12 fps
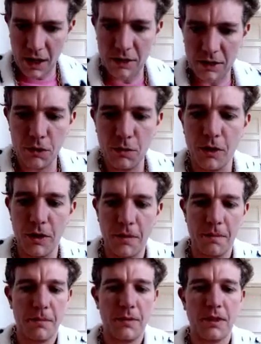Got two more.
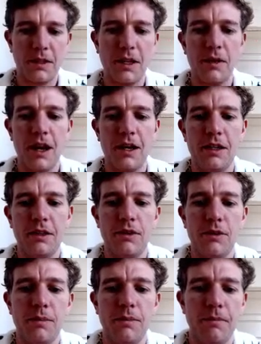Let's get right
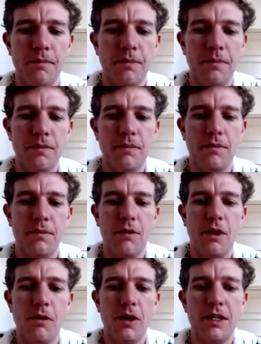into them.
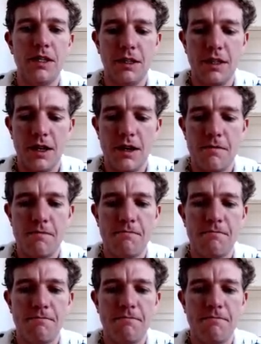No wasting time.